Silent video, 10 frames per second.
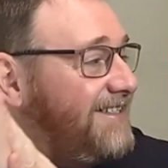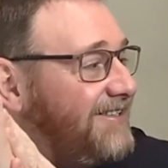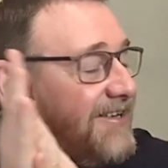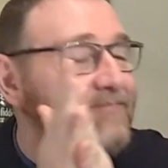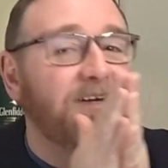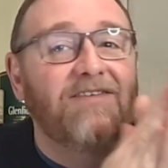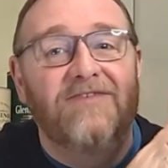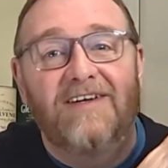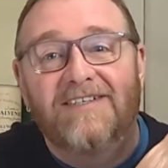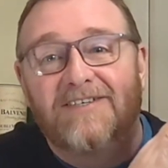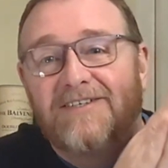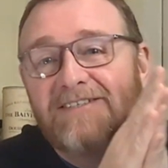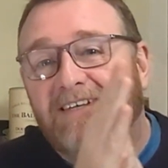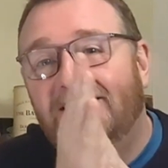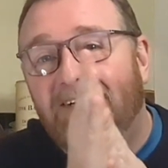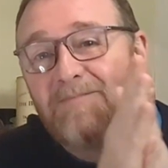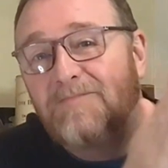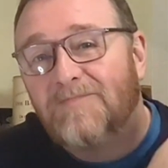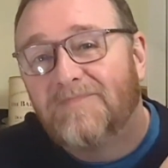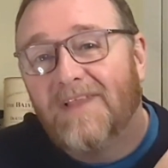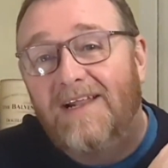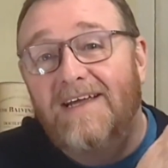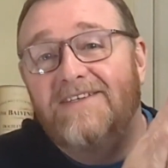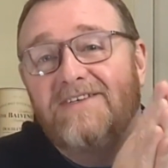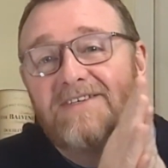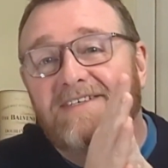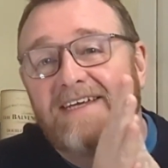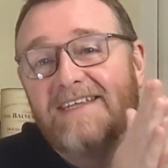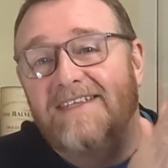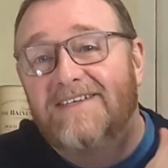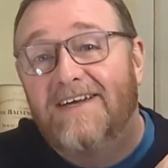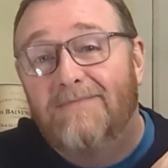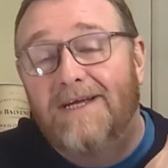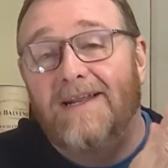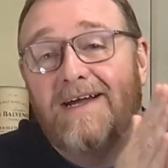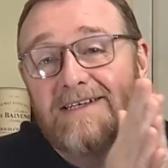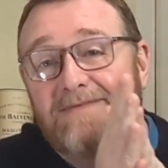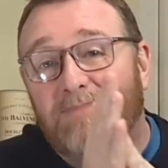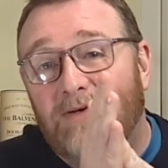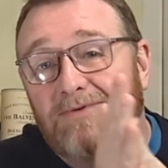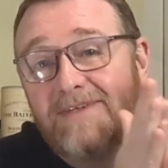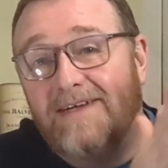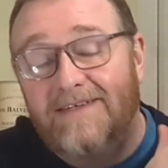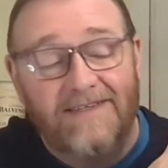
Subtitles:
It's going to be a first, because let's just say the Jeremy Clarkson Pilsner,